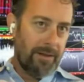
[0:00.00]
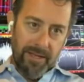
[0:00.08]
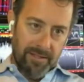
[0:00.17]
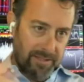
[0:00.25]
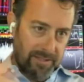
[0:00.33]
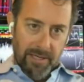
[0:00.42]
They
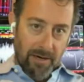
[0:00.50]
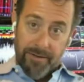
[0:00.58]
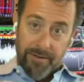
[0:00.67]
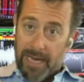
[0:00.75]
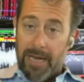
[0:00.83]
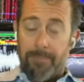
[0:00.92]
see it on
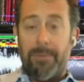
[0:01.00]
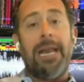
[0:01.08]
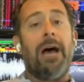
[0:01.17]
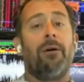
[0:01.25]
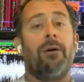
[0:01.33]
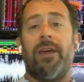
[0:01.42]
the tape, and
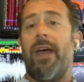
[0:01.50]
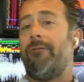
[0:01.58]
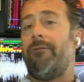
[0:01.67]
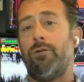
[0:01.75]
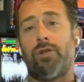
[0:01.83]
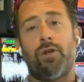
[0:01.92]
now they have
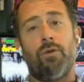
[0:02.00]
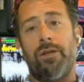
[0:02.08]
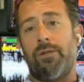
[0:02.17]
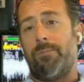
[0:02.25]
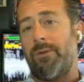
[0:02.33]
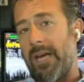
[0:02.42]
no
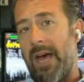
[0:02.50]
choice but